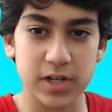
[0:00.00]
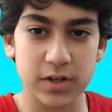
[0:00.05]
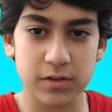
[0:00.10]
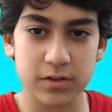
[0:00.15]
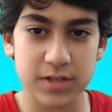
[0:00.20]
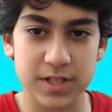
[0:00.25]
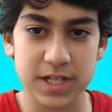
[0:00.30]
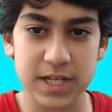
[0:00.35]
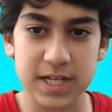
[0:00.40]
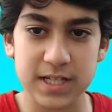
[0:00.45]
You
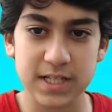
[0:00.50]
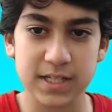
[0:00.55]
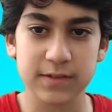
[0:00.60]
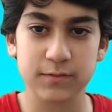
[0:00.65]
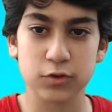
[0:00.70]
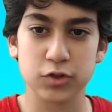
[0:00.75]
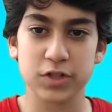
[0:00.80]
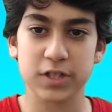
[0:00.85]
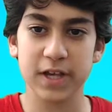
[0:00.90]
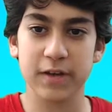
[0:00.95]
can see it's
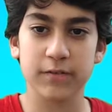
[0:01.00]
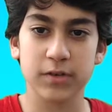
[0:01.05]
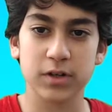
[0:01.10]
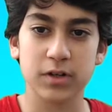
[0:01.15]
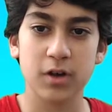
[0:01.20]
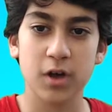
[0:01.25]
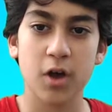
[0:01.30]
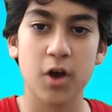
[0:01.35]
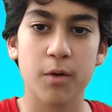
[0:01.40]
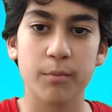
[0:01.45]
level 7
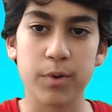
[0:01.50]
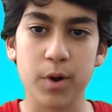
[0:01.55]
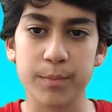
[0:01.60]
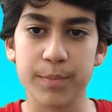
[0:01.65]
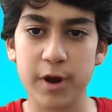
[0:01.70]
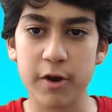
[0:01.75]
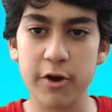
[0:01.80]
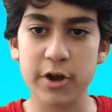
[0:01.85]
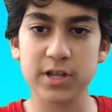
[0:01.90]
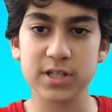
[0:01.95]

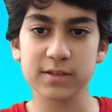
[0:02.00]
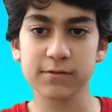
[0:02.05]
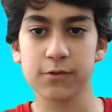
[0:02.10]
Barbarians,